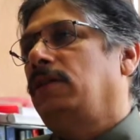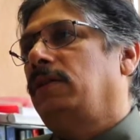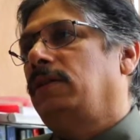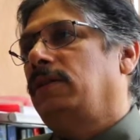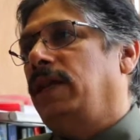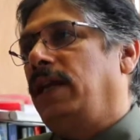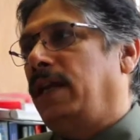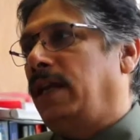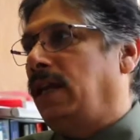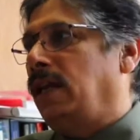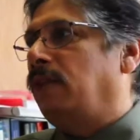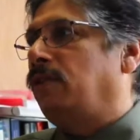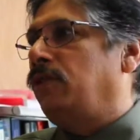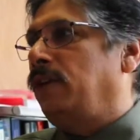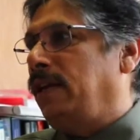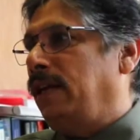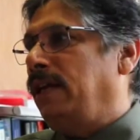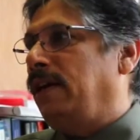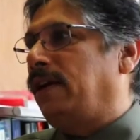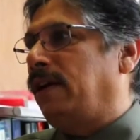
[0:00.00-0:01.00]
they can
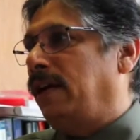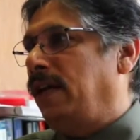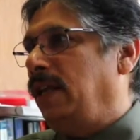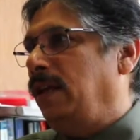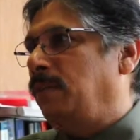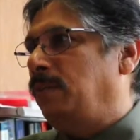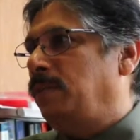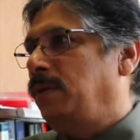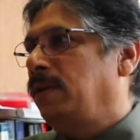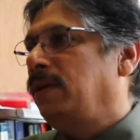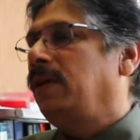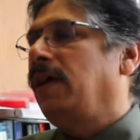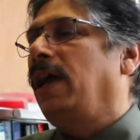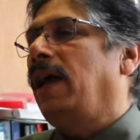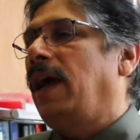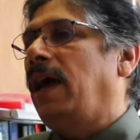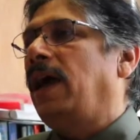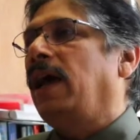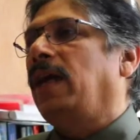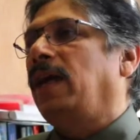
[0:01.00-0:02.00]
really reap a
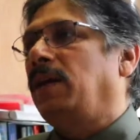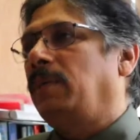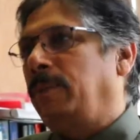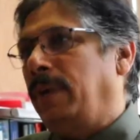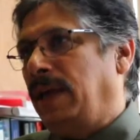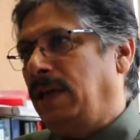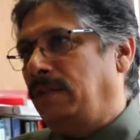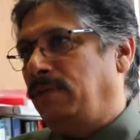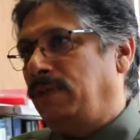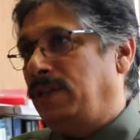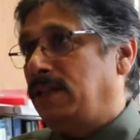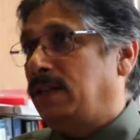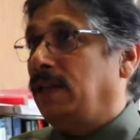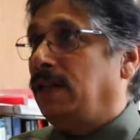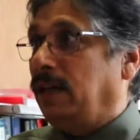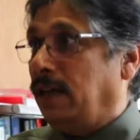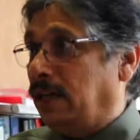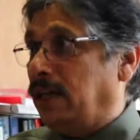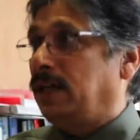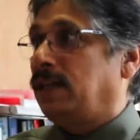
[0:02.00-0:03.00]
higher benefits,
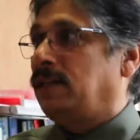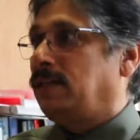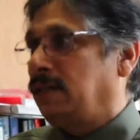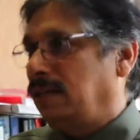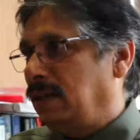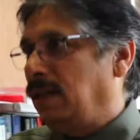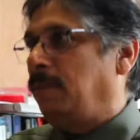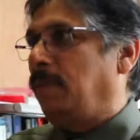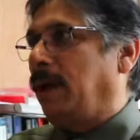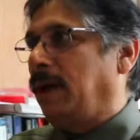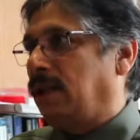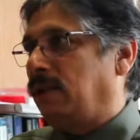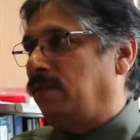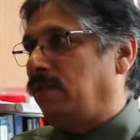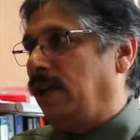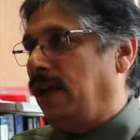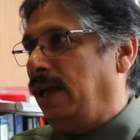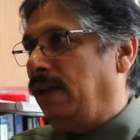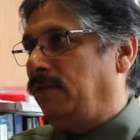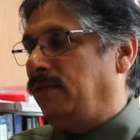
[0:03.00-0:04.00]
and it is the
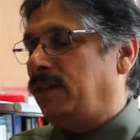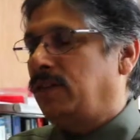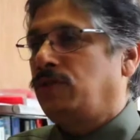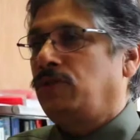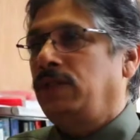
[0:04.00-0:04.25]
butterfly effect.